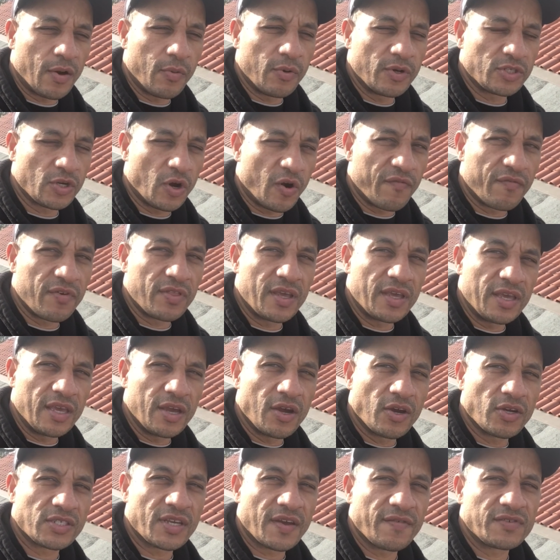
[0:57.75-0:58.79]
which over the
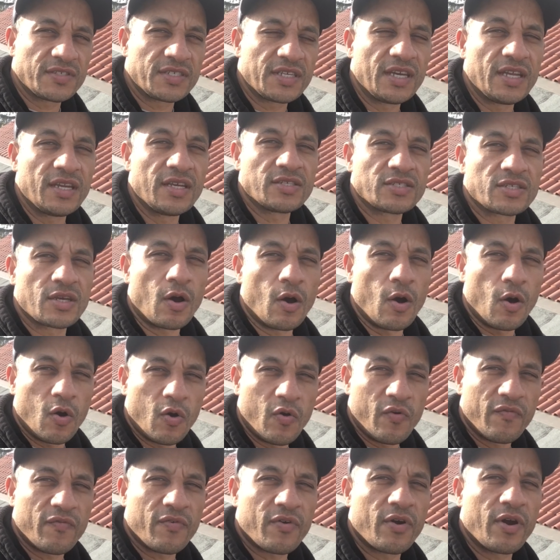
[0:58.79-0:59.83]
years I've seen is
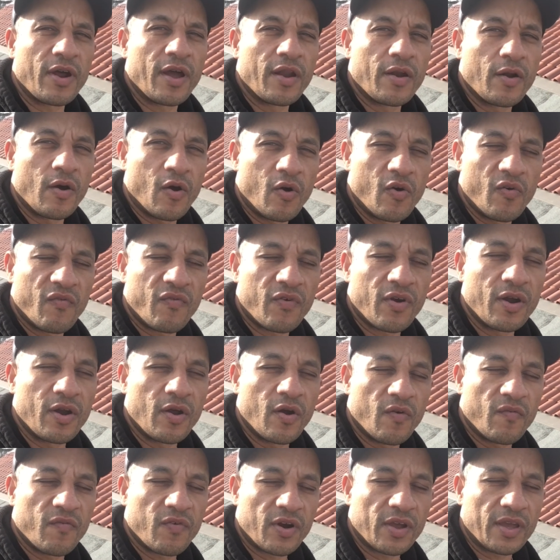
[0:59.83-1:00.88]
over and over and
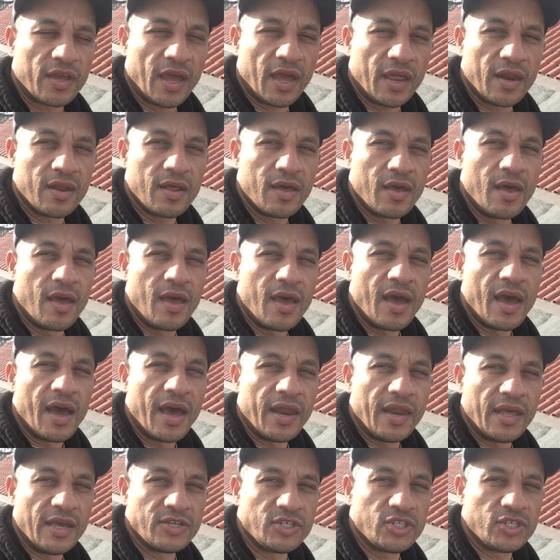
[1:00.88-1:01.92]
over again
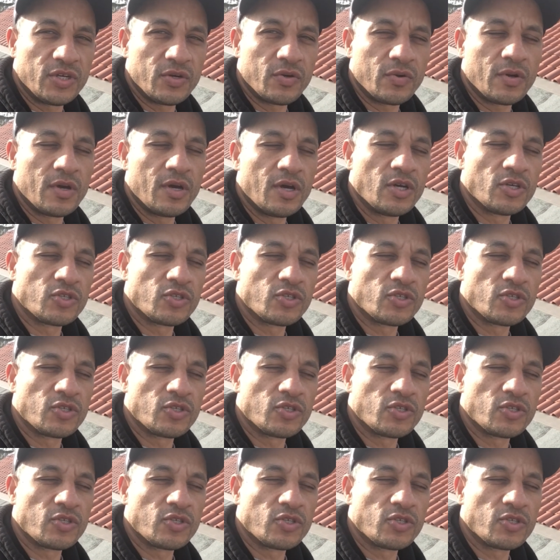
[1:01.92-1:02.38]
an issue.